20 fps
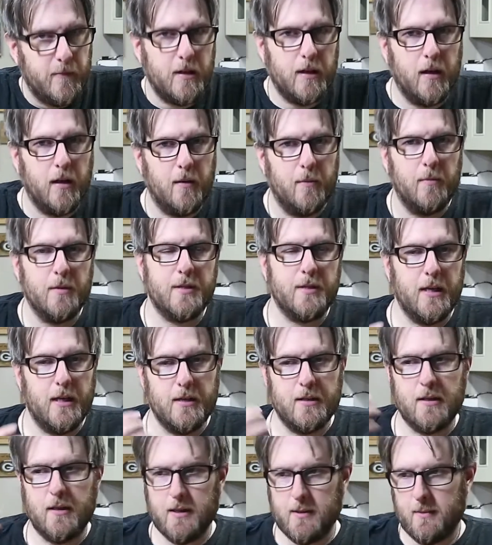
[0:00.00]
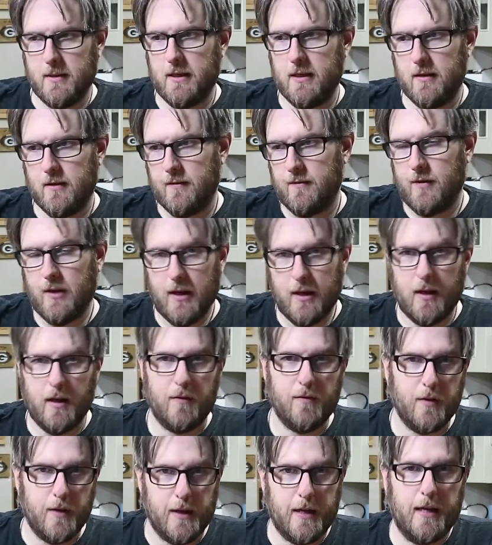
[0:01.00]
My state sends me a thing,
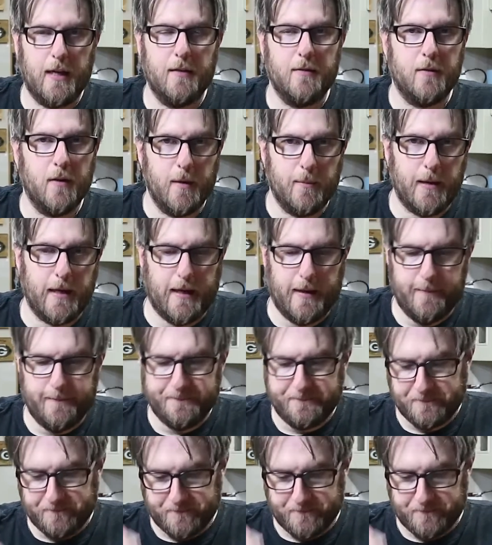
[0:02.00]
I fill it out, turn it back in.